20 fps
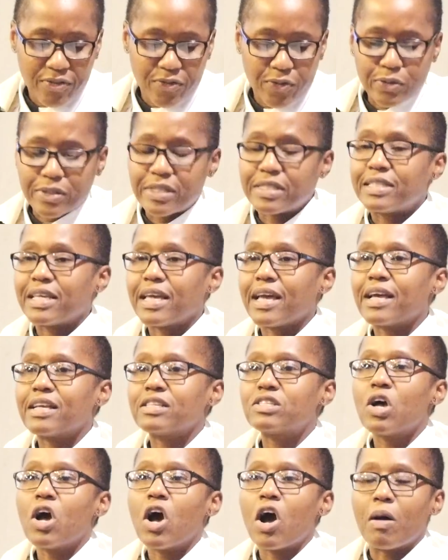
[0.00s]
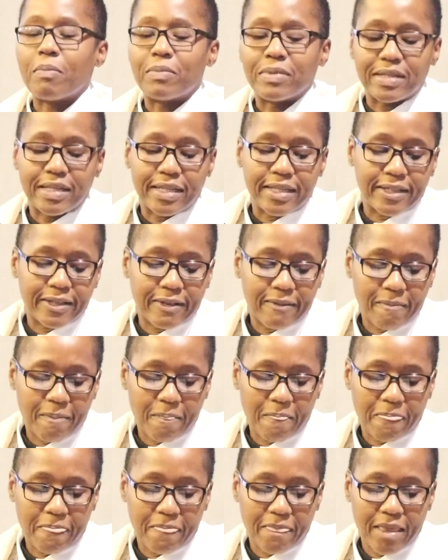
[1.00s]
For today's homily,
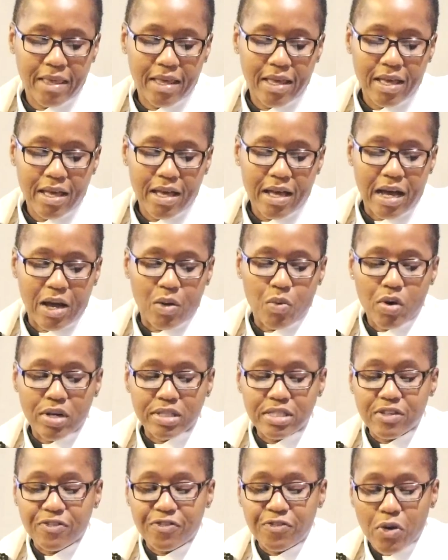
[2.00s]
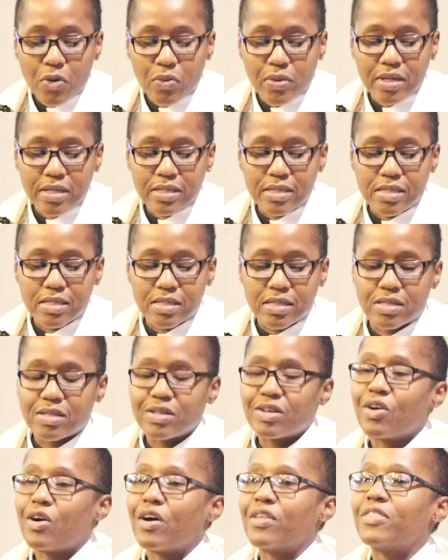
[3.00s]
I want to focus
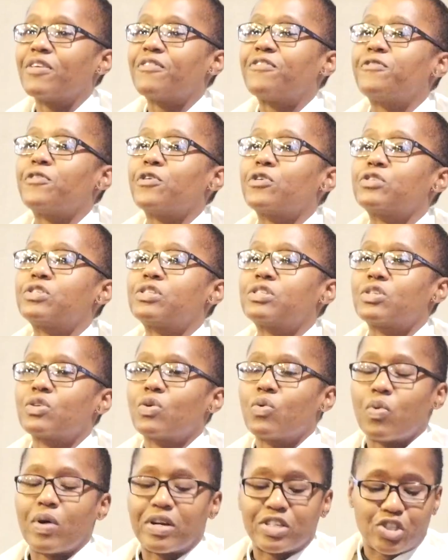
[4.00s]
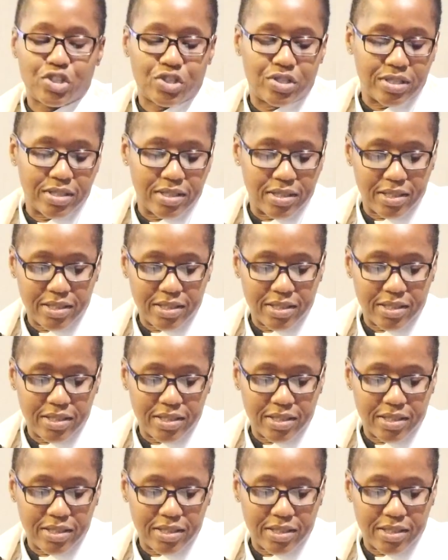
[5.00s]
on the first question.